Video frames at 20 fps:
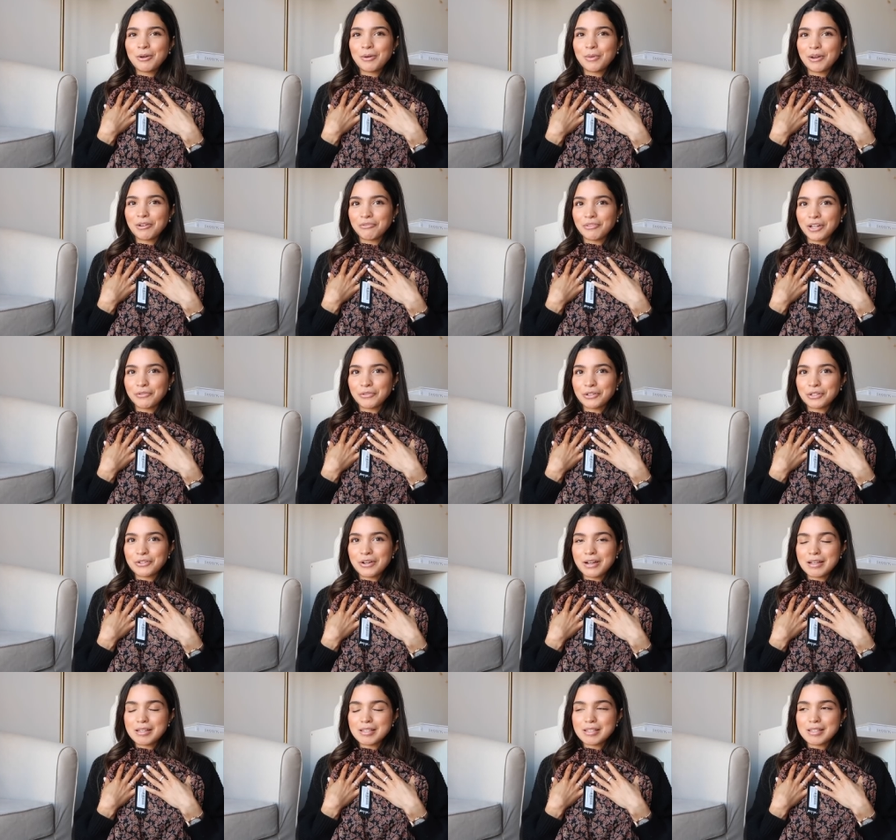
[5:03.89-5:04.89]
my favorite
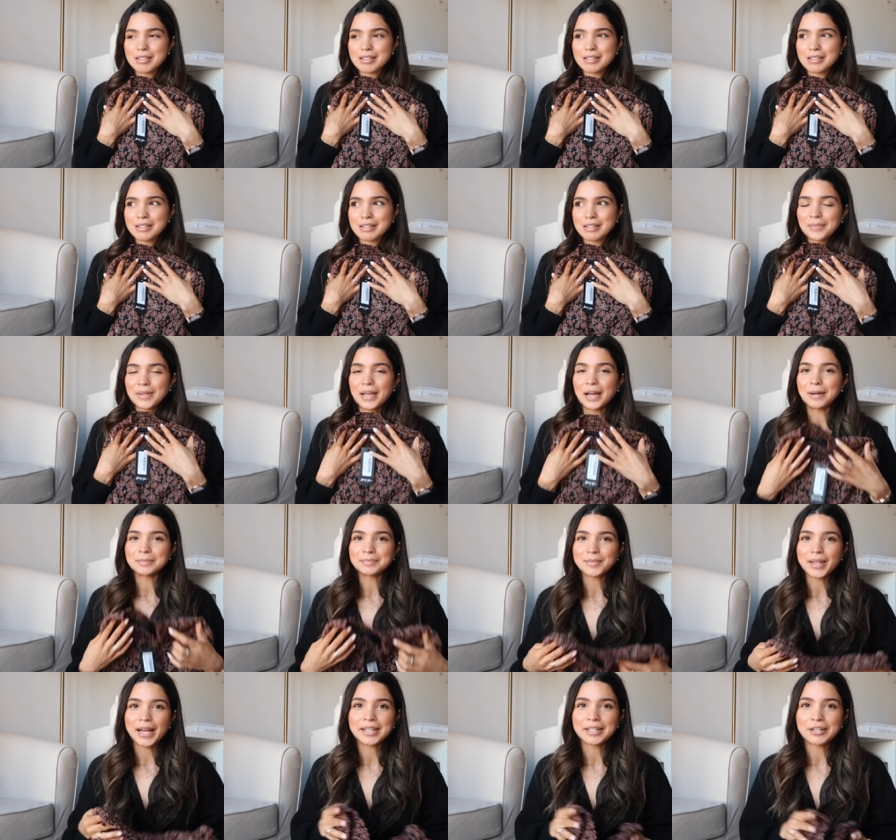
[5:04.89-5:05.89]
dress yeah,
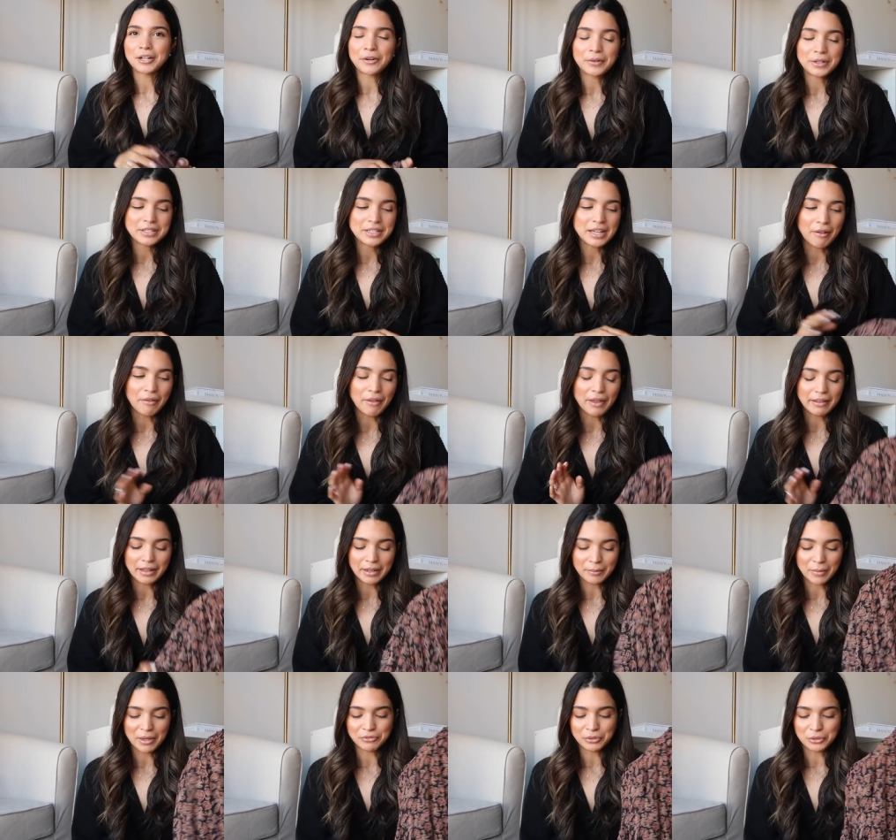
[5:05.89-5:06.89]
I can already tell that
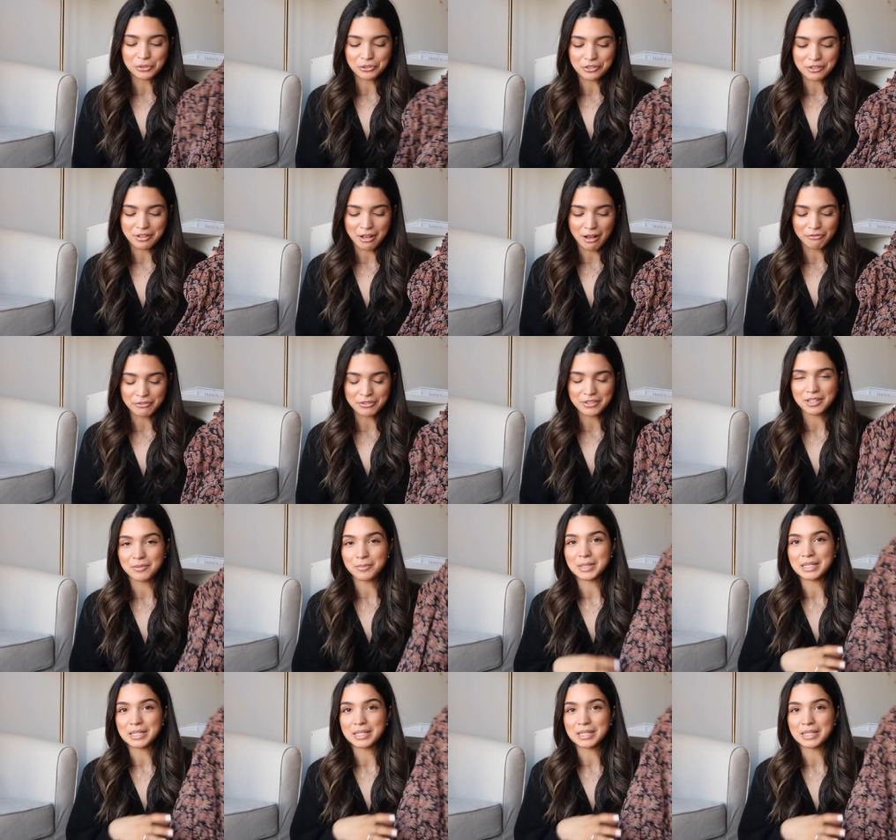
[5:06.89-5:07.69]
like my future self is gonna